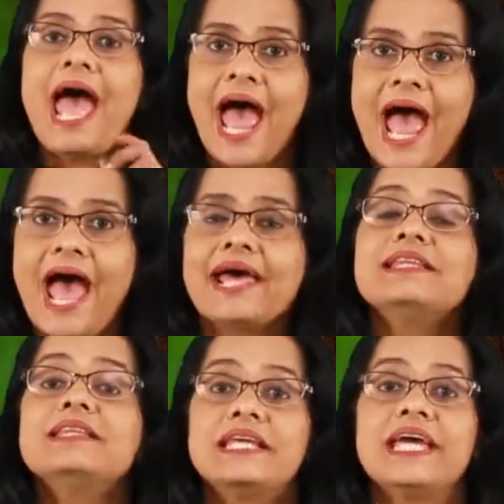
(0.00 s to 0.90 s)

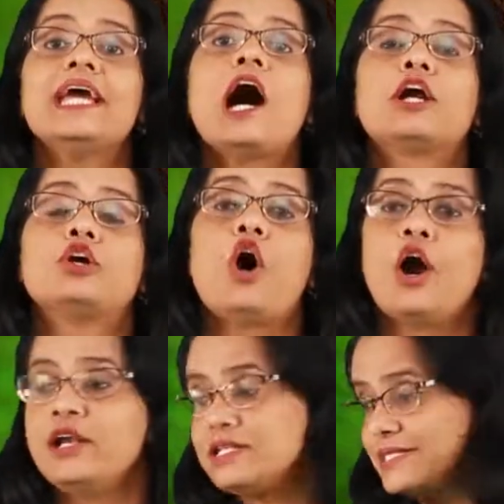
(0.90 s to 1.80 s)
and they are
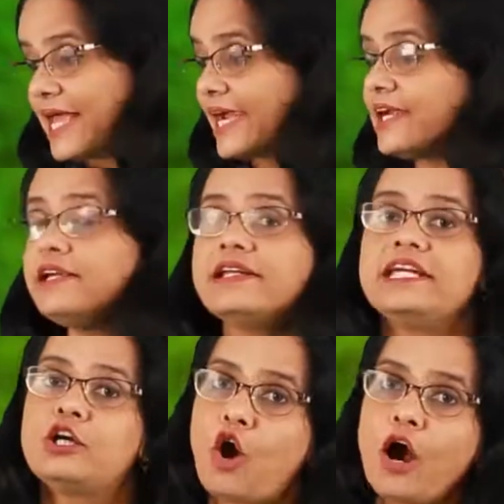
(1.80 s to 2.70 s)
called secondary
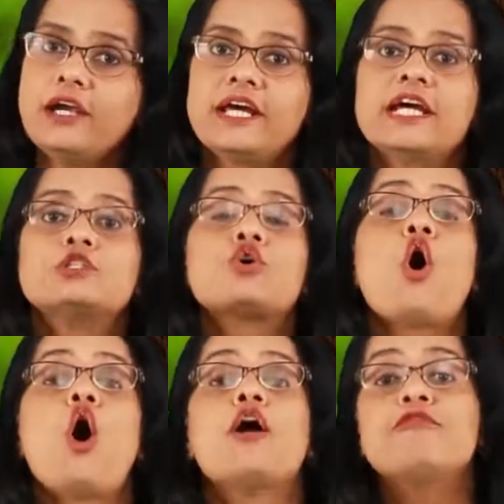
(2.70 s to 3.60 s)
cortex
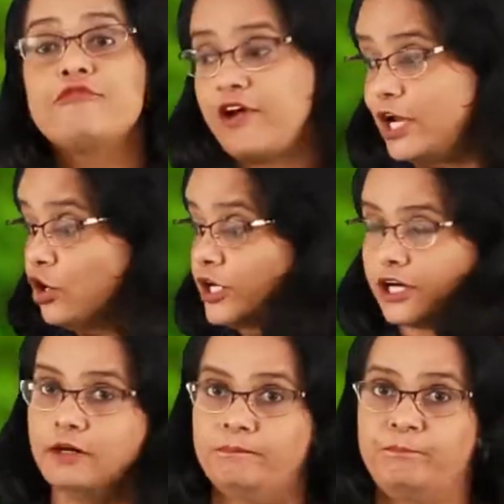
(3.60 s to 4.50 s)
or
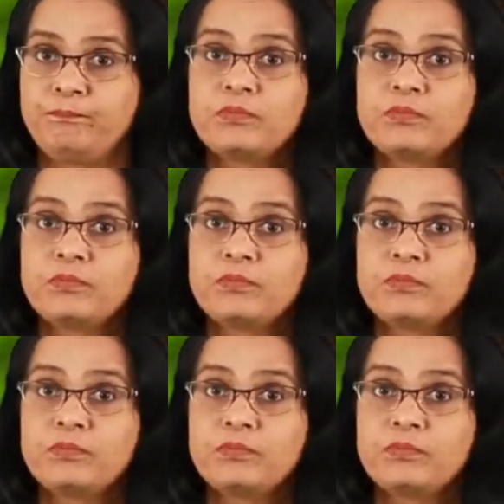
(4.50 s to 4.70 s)
phelloderm.